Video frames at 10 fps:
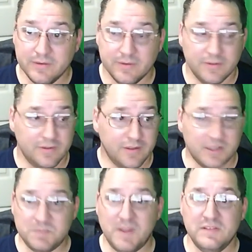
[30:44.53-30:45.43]

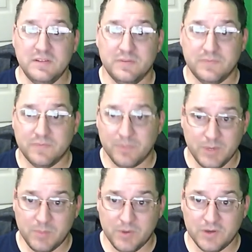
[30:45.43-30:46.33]
Expensive 3D
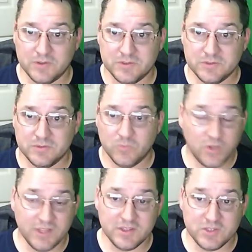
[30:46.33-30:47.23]
printers will get
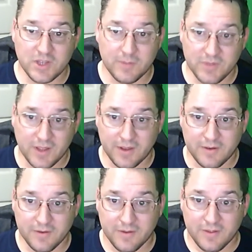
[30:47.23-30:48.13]
the job done.
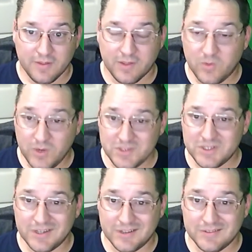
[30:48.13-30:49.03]
The question
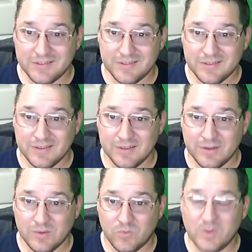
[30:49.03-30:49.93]
is,
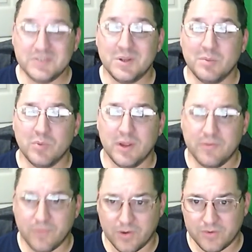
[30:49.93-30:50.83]
what's going to break
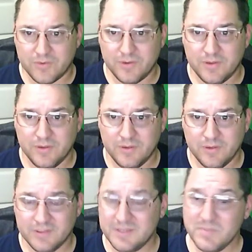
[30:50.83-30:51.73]
first? Because
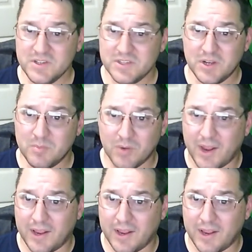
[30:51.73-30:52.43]
something's going to break.